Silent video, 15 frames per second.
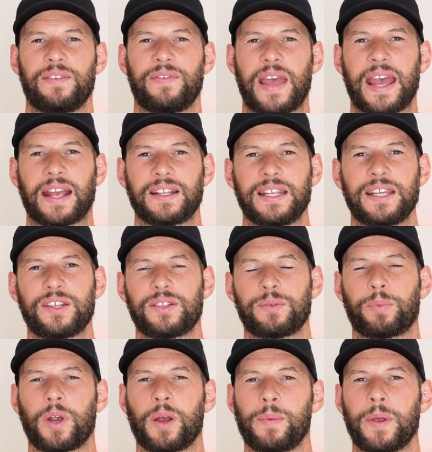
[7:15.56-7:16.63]
If acne is a
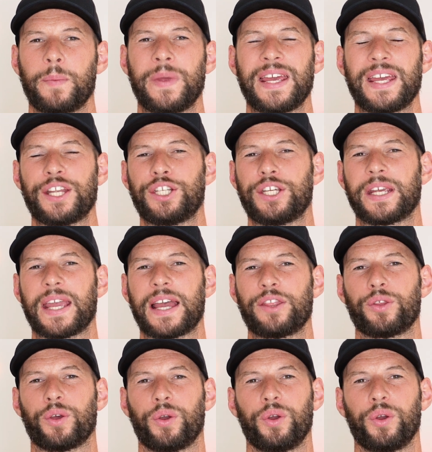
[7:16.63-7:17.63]
problem, check out the